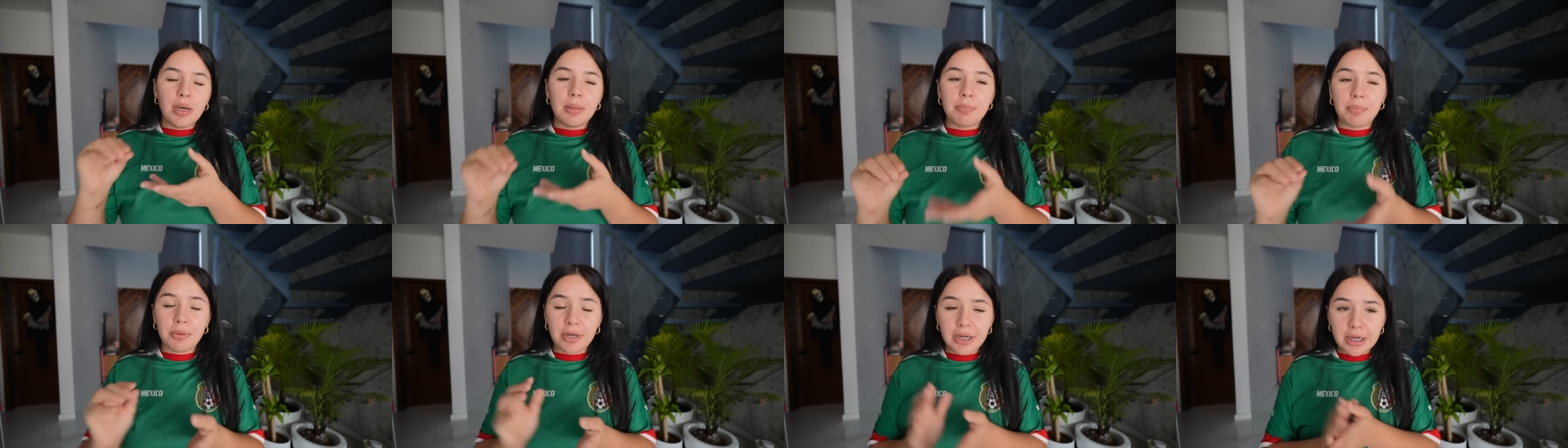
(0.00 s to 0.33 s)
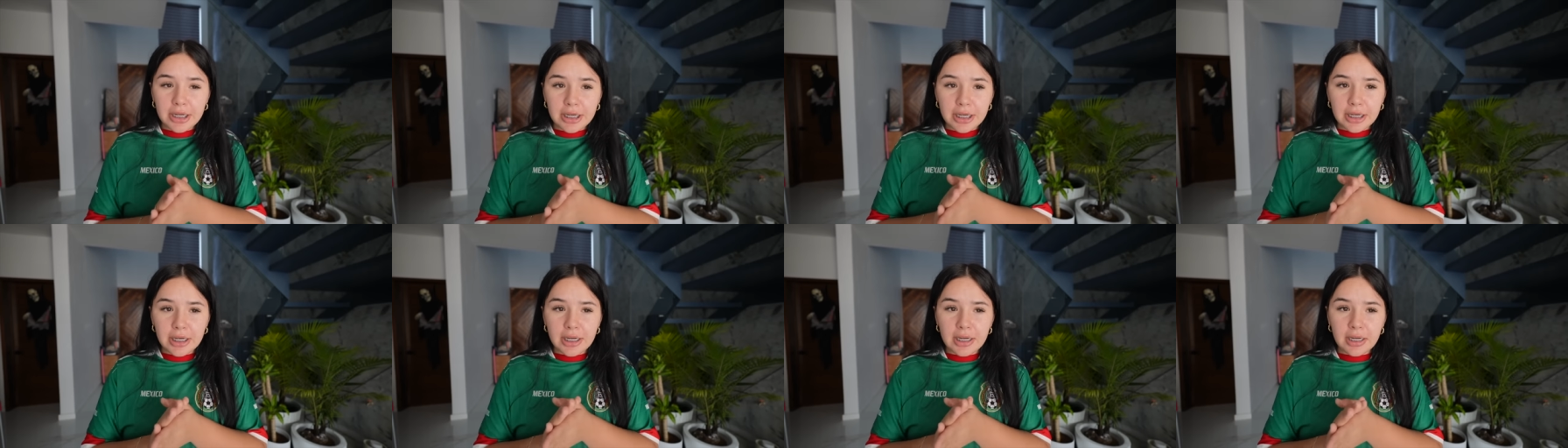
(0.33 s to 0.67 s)

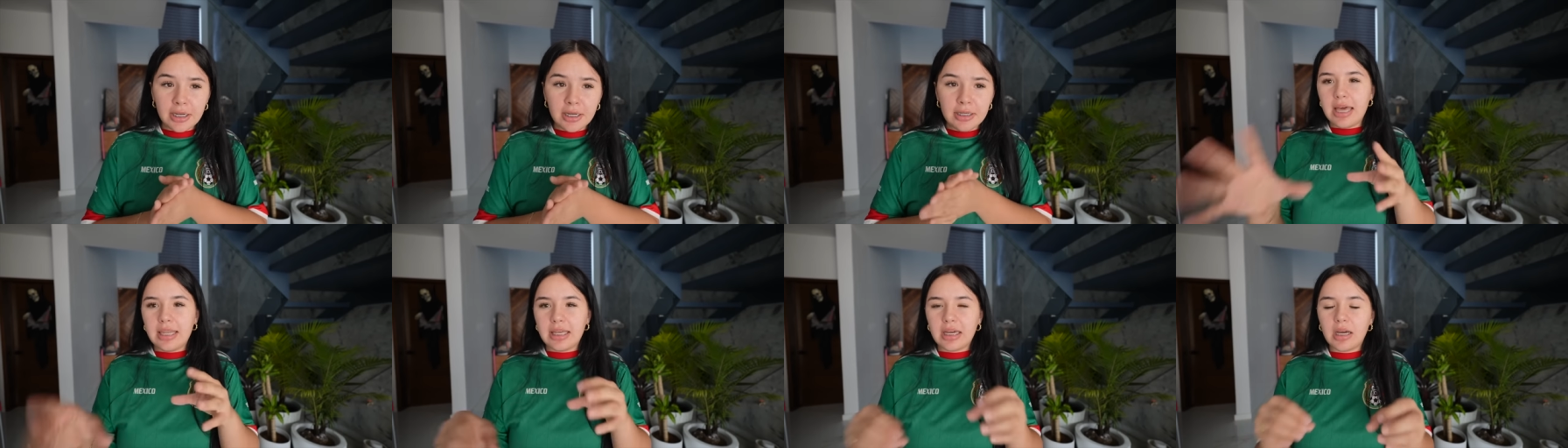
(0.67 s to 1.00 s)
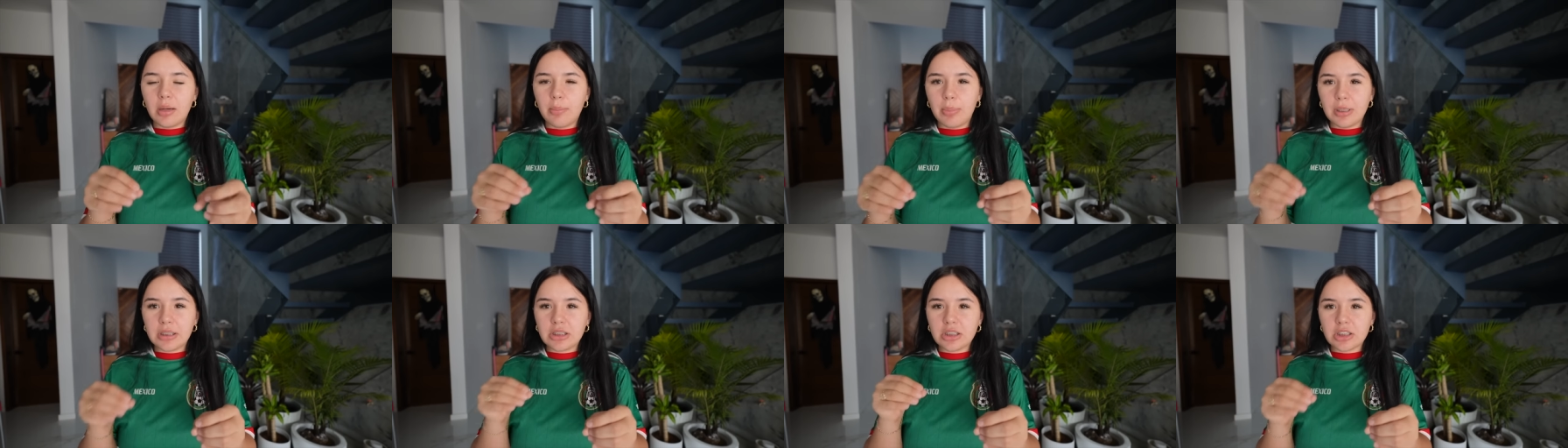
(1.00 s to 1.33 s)
paprika, and like
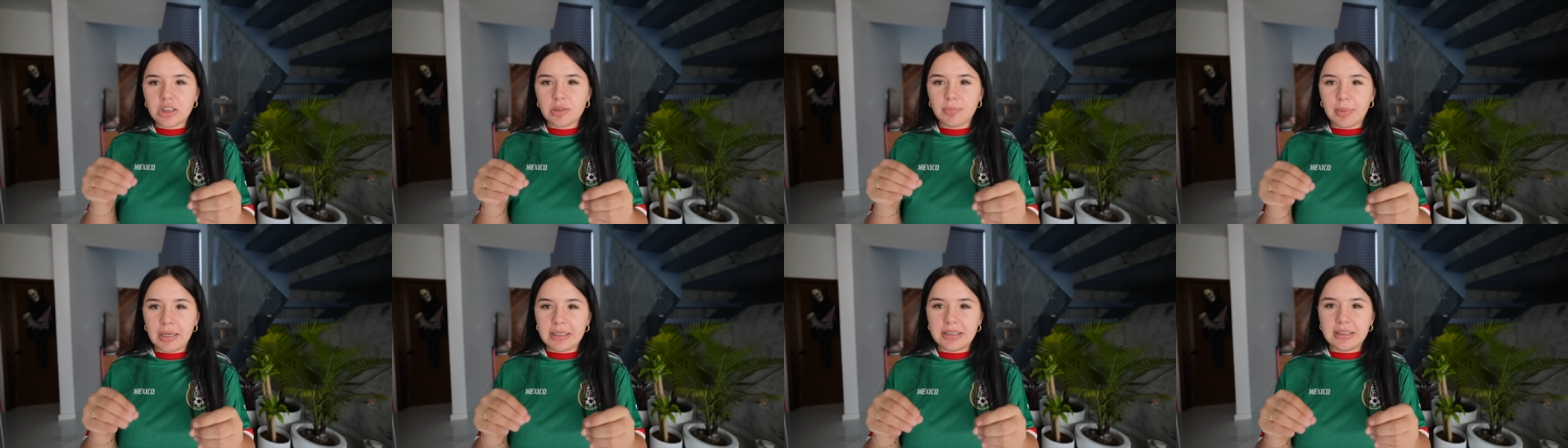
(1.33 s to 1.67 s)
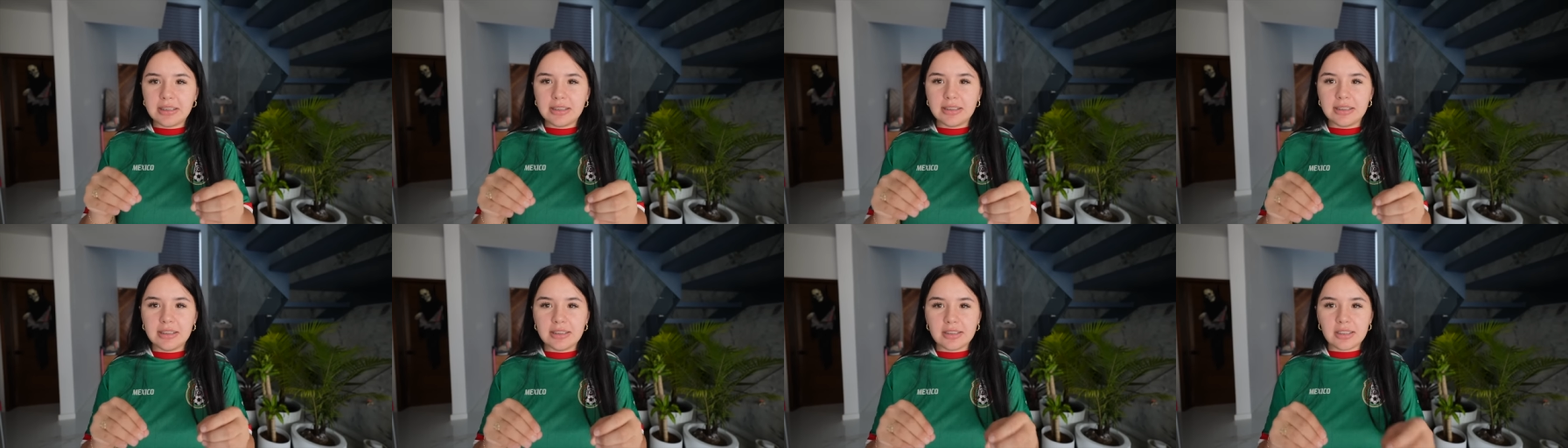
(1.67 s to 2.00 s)
a bunch of
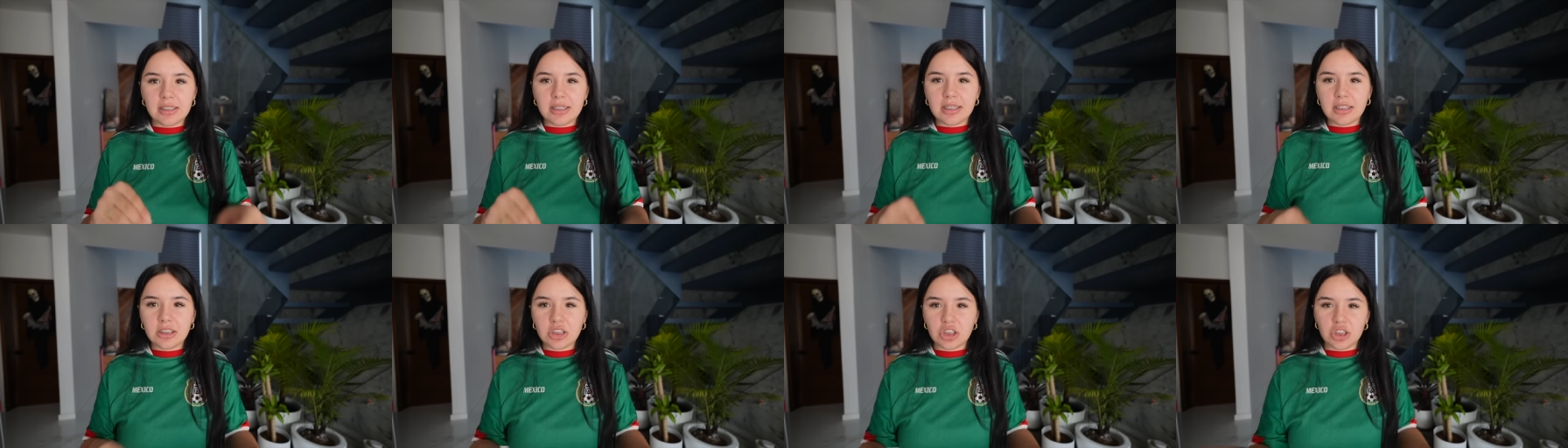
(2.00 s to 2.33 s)
spicy seasoning.